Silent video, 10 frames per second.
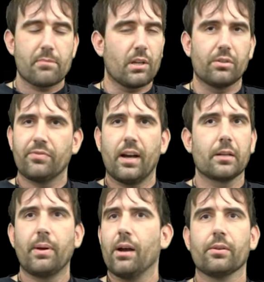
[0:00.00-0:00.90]
Her
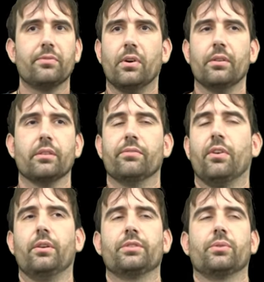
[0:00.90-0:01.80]
firepower fall,
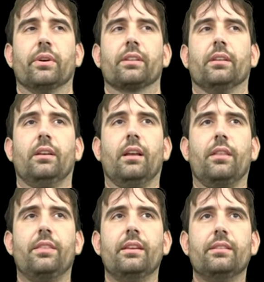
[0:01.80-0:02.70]
falls short.
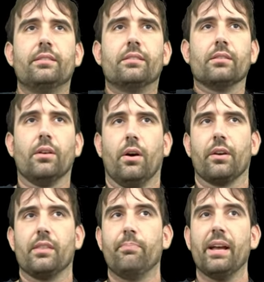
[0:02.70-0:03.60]
These
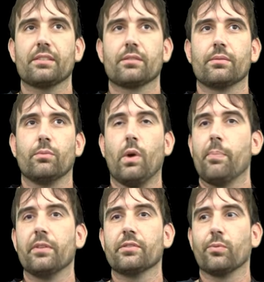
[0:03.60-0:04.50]
are the best
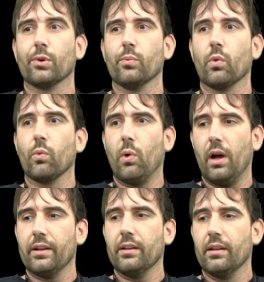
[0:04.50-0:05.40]
weapons of World War
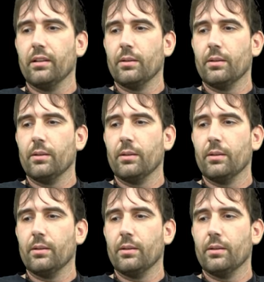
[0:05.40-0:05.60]
I,